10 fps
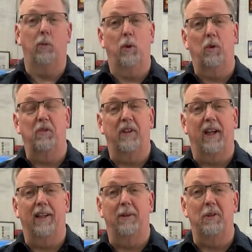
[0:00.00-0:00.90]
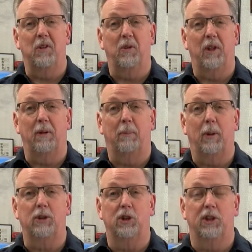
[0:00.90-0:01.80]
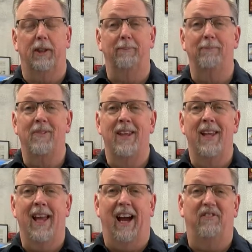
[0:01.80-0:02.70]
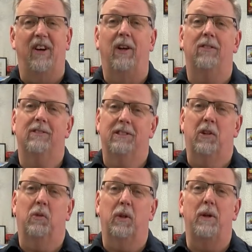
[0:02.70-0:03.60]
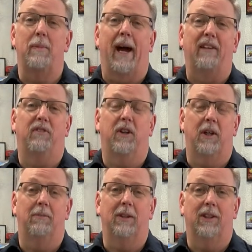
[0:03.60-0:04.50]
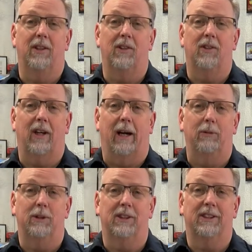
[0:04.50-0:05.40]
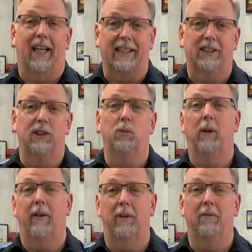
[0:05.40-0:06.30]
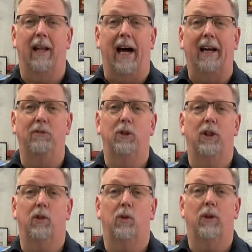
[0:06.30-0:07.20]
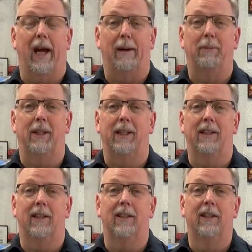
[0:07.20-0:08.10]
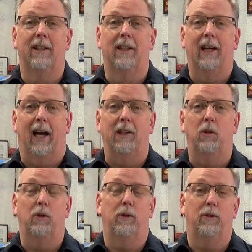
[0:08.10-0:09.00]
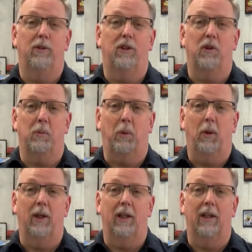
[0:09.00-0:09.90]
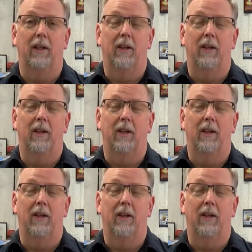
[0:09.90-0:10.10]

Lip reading: went over that limit, so he didn't purchase it. I felt, you know, really bad for him because I was texting with him live when this was happening, and I knew he was disappointed.